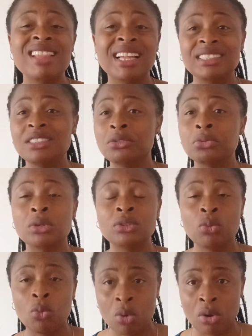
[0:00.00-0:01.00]
That is
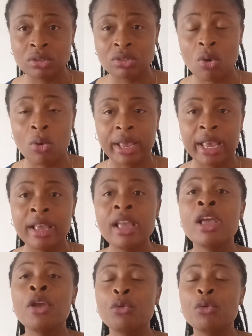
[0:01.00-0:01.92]
what works, okay?